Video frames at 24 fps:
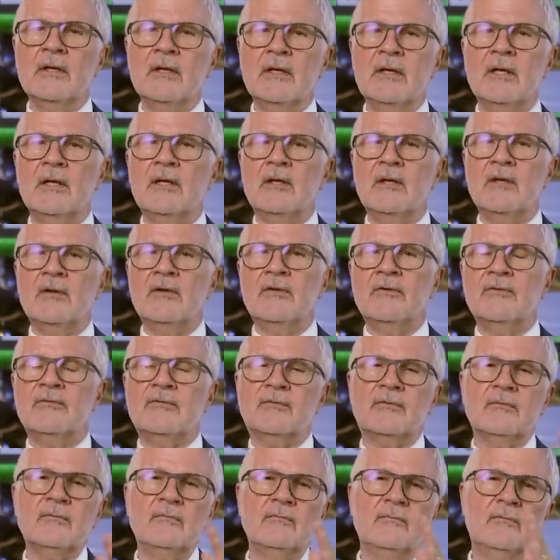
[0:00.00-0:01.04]

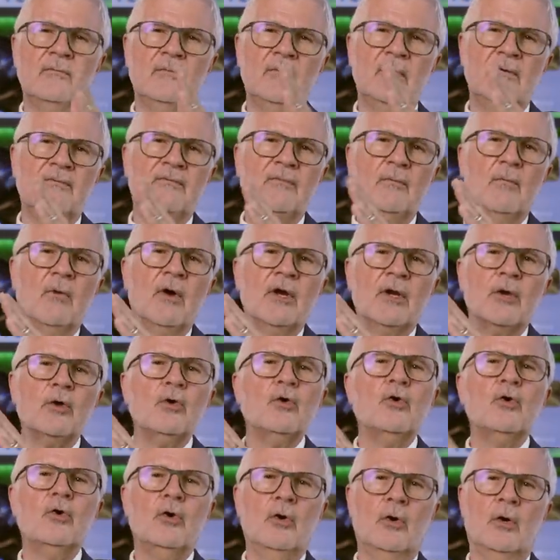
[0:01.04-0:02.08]
is if you want to
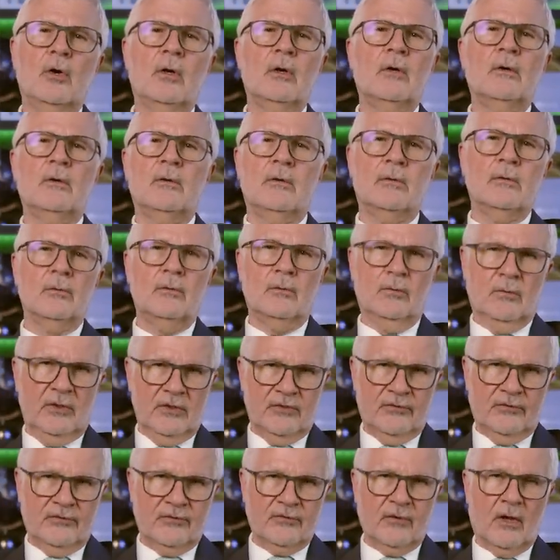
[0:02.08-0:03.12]
cook
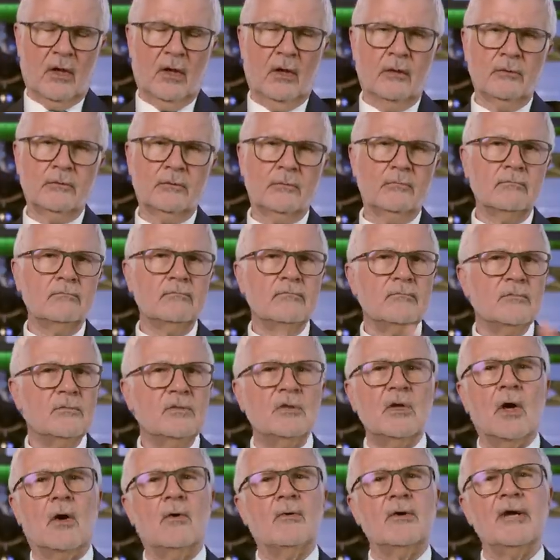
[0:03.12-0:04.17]
with salt,
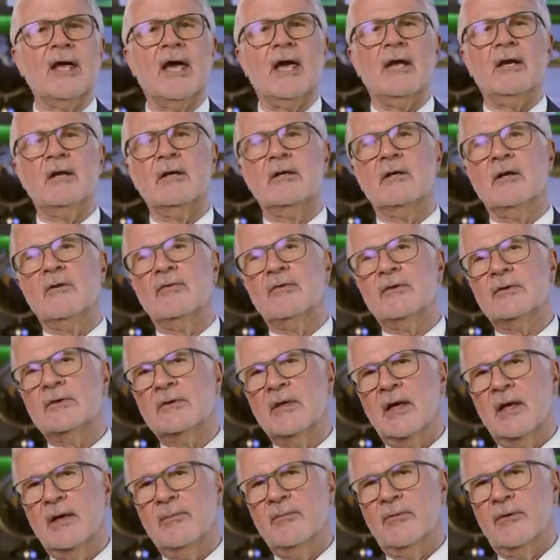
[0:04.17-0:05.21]
don't add it at the
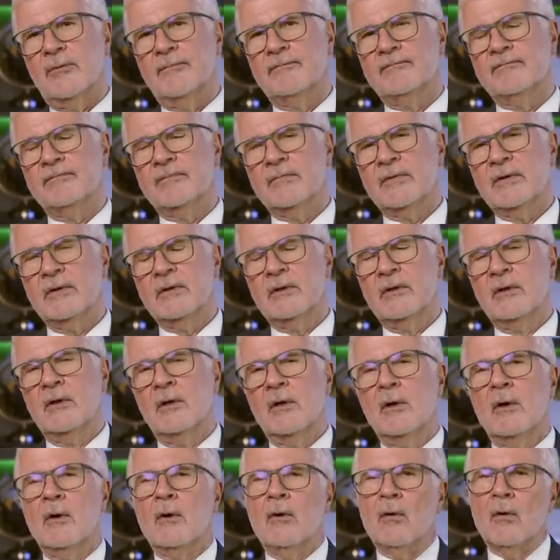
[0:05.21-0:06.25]
table.
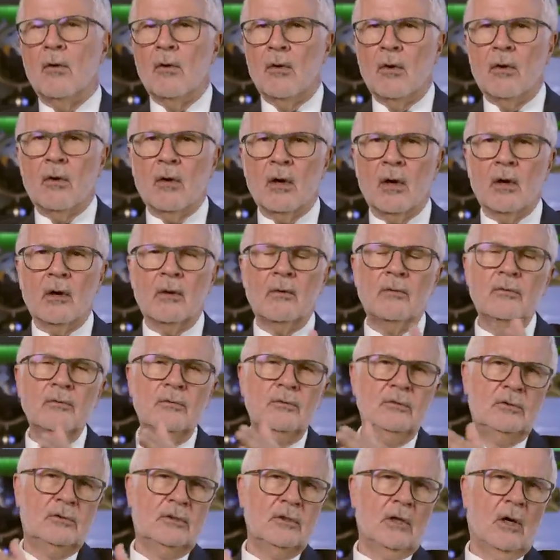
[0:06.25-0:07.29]
Or
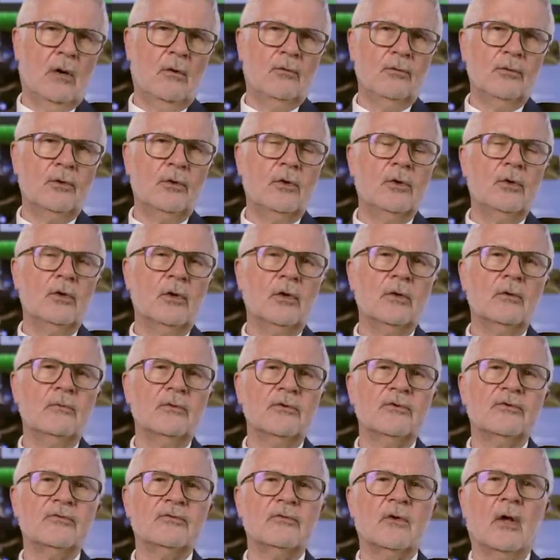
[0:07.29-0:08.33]
don't cook
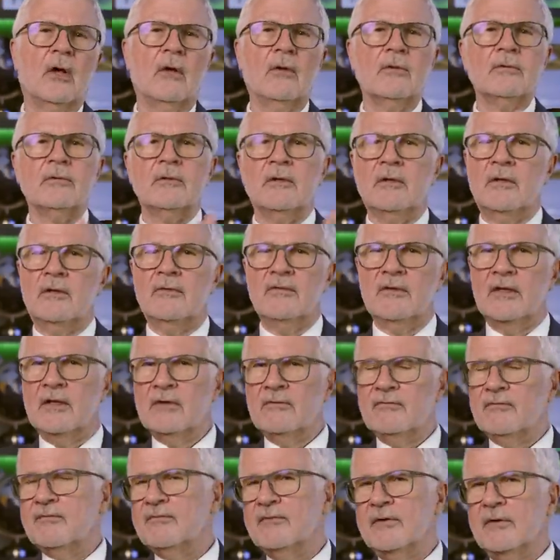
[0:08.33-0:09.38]
with salt and
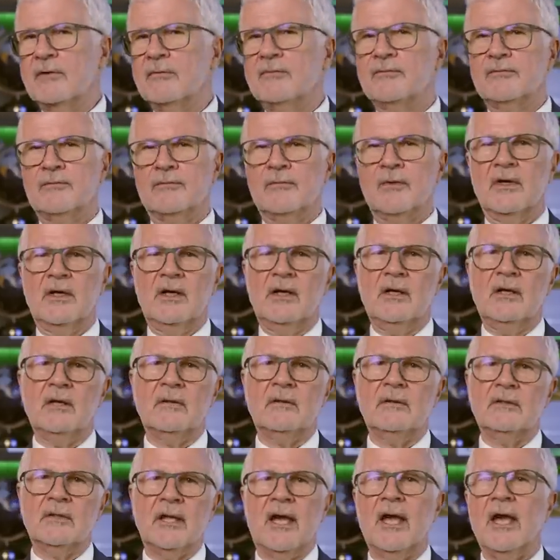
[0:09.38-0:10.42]
then feel
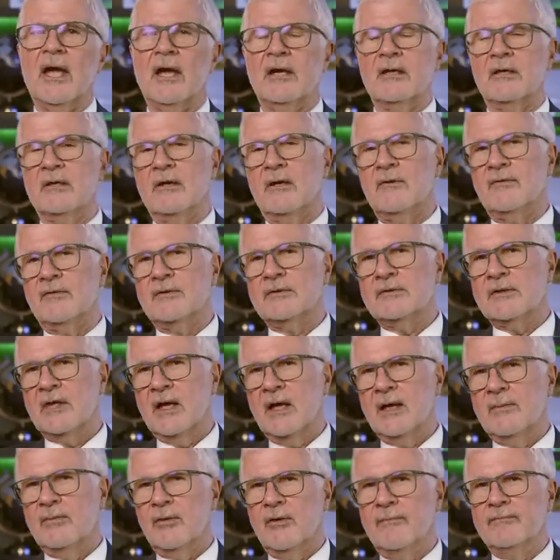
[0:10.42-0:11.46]
free to add it at the
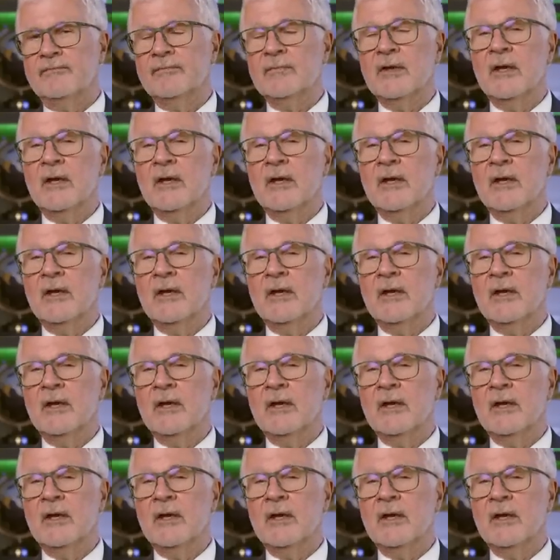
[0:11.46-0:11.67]
table.